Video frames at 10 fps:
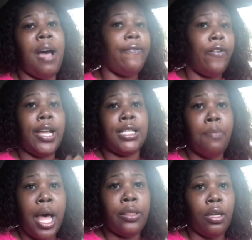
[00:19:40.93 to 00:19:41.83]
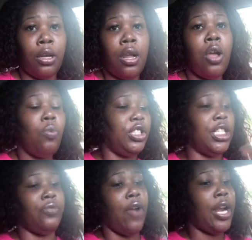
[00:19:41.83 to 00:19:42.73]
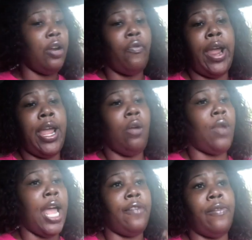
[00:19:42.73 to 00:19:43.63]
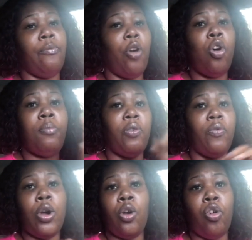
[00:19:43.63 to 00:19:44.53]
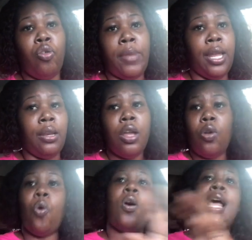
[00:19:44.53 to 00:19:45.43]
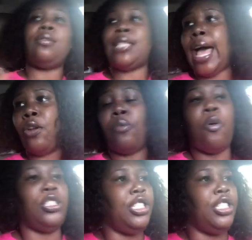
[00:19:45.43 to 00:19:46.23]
my friend's mother was just running around like from room to room and going outside on the porch,